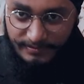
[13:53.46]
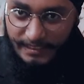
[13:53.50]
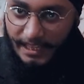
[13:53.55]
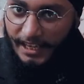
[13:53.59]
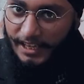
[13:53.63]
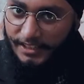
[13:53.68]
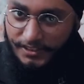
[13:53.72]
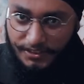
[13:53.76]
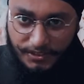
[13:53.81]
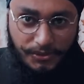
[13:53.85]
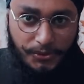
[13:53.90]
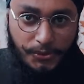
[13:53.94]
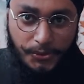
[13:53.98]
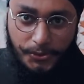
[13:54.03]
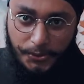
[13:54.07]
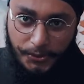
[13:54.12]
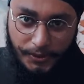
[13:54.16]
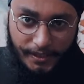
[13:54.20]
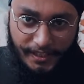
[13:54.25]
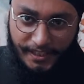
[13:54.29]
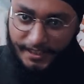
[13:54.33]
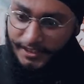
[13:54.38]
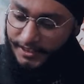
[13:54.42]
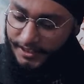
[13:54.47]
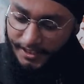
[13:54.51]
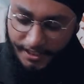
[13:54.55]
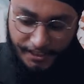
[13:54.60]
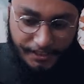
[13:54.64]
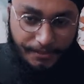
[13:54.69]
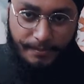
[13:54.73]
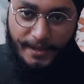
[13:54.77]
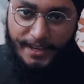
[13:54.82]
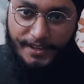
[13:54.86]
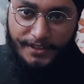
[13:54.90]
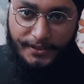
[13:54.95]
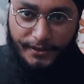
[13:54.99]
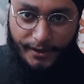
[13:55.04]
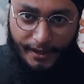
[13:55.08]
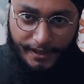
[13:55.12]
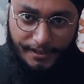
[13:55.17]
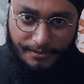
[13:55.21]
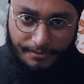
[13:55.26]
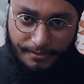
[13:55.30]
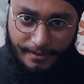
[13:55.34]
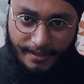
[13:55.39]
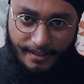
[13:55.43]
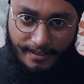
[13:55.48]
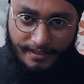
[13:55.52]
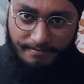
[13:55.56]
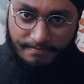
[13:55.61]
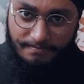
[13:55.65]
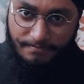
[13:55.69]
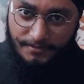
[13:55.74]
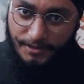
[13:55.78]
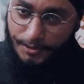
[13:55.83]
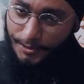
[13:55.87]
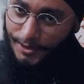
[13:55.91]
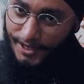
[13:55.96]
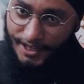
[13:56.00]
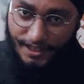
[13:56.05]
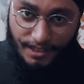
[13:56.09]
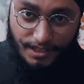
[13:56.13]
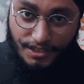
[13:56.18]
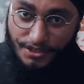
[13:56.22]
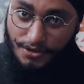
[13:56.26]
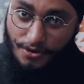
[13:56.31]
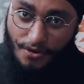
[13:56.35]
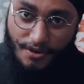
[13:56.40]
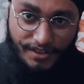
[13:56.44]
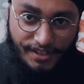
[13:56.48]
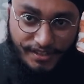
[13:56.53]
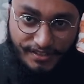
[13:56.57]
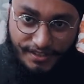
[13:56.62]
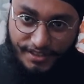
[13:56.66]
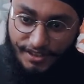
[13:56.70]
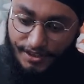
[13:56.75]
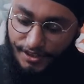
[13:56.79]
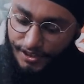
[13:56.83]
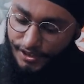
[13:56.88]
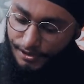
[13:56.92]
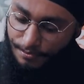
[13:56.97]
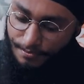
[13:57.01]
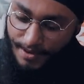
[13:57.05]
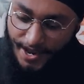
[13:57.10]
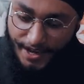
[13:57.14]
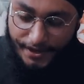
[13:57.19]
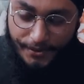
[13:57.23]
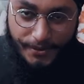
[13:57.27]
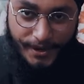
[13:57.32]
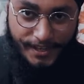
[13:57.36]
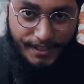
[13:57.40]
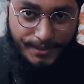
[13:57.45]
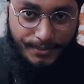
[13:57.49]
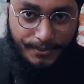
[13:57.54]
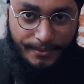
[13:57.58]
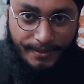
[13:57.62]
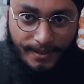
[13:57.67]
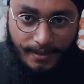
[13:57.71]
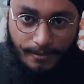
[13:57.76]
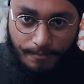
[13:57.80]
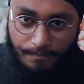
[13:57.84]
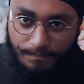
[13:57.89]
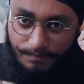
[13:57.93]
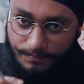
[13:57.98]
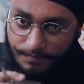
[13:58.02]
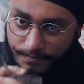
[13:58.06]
It's good in this manner as well. You can enjoy this in this manner as well.